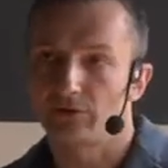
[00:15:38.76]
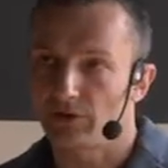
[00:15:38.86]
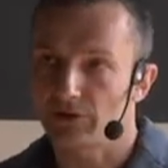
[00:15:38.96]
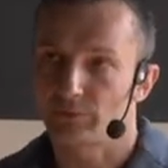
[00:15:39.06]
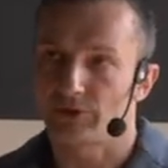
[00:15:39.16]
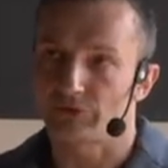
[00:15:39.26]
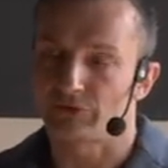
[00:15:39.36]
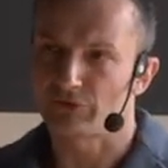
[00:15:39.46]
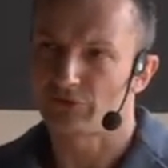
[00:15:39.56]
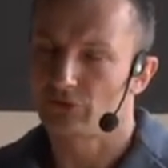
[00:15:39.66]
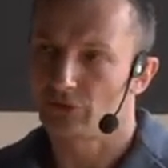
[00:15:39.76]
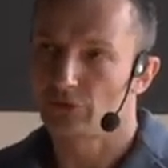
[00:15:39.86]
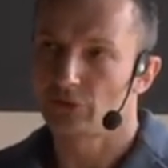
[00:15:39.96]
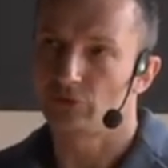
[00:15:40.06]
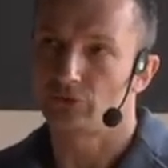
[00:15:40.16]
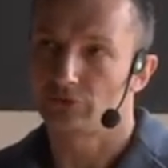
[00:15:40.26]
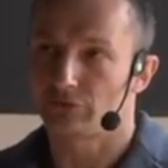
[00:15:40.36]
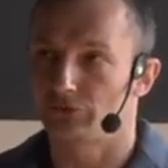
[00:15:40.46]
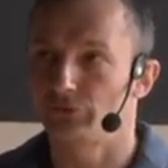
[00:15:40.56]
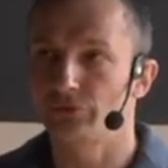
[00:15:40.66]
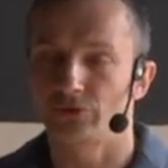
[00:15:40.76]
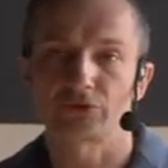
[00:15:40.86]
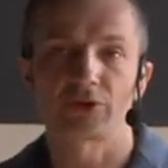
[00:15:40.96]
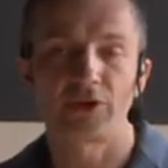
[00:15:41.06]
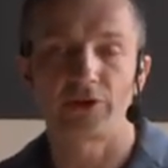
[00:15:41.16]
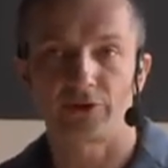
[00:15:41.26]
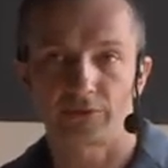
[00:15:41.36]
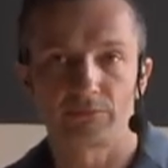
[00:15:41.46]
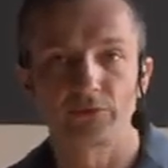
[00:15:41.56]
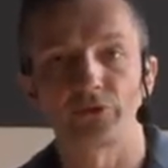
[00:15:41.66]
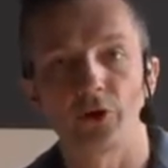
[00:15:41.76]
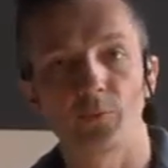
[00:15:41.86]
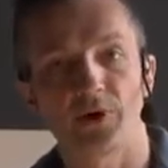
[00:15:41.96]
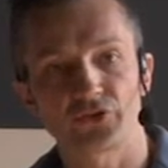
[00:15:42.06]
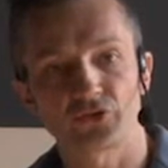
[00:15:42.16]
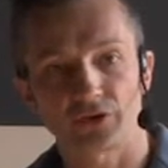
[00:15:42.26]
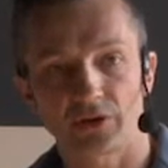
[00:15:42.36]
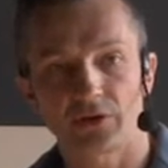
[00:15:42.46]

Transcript: Latvians do not care so much